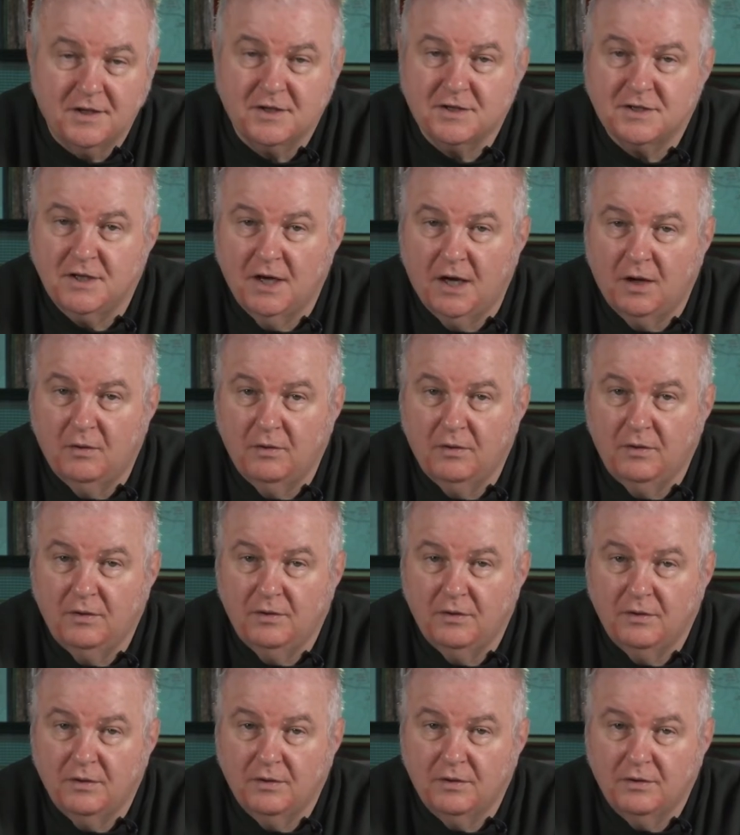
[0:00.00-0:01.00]
is now
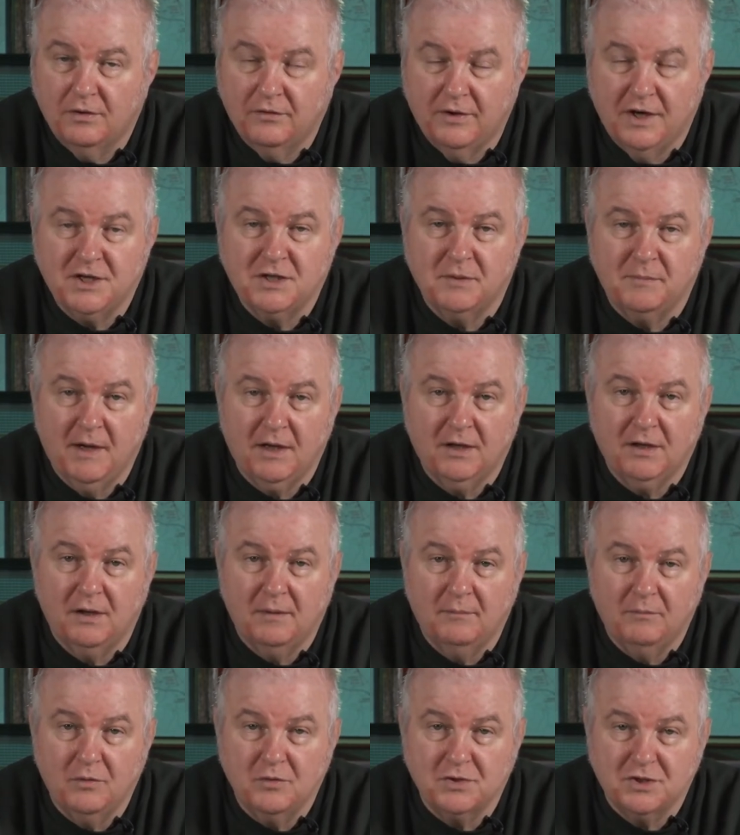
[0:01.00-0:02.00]
the Regimental
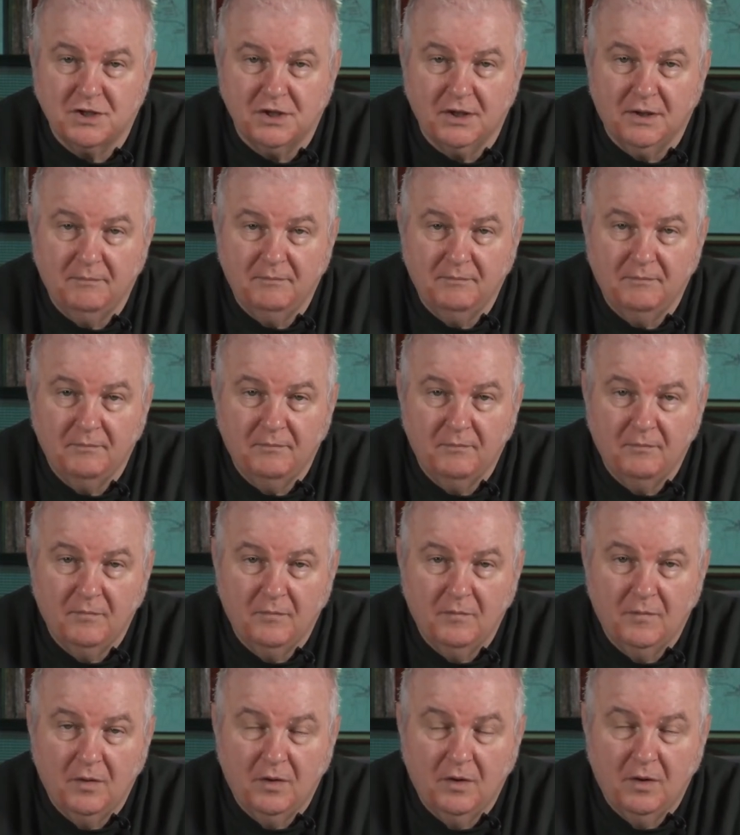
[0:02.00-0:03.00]
Museum
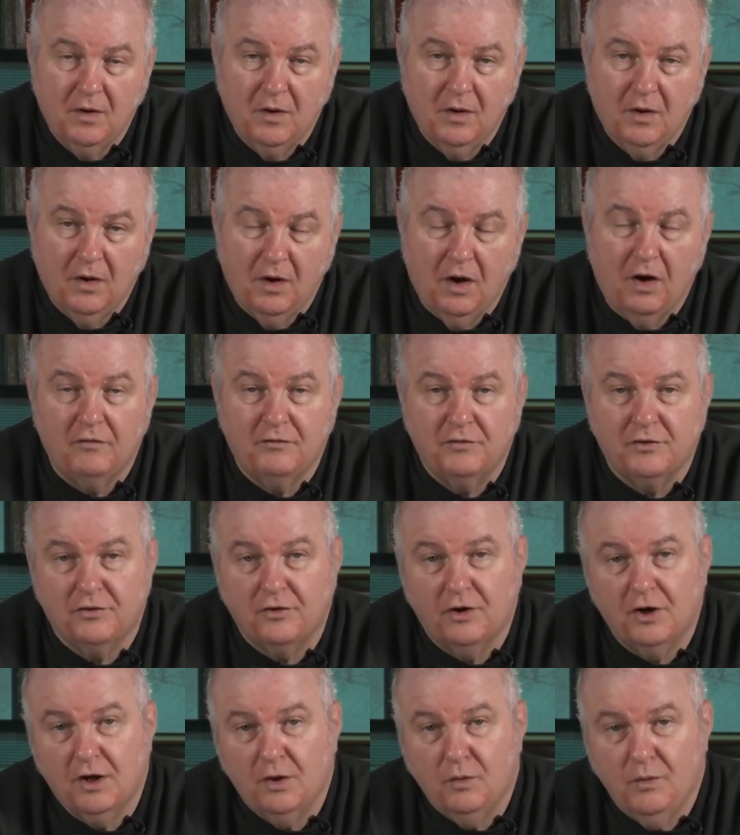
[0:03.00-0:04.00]
of the
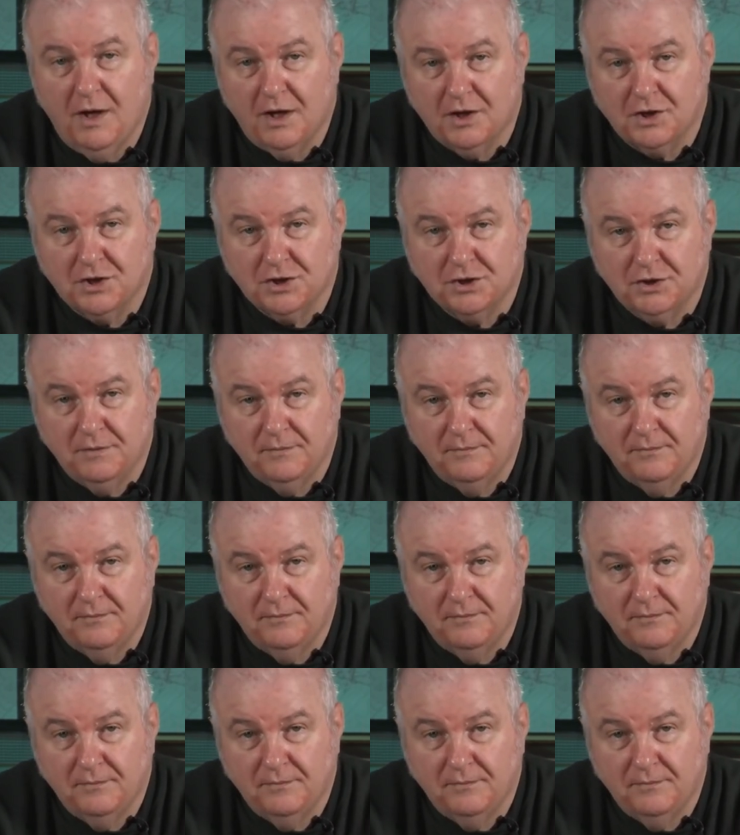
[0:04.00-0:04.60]
Royal Welsh.